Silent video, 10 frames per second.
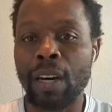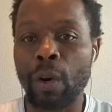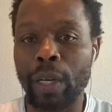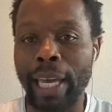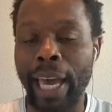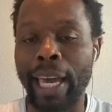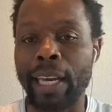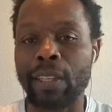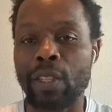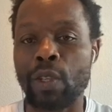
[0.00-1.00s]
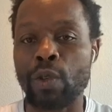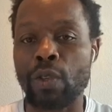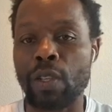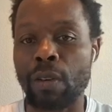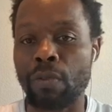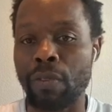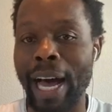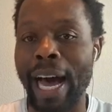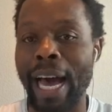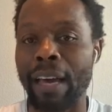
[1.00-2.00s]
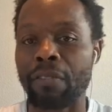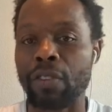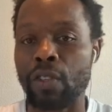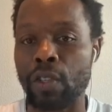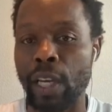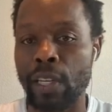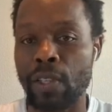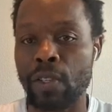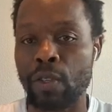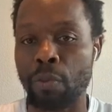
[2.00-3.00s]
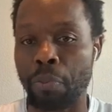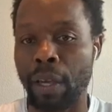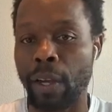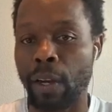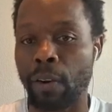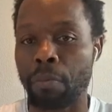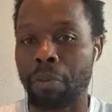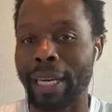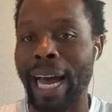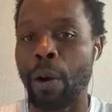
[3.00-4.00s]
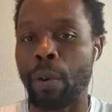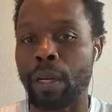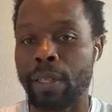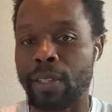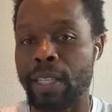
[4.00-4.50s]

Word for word: okay to survive just to be here, but I want to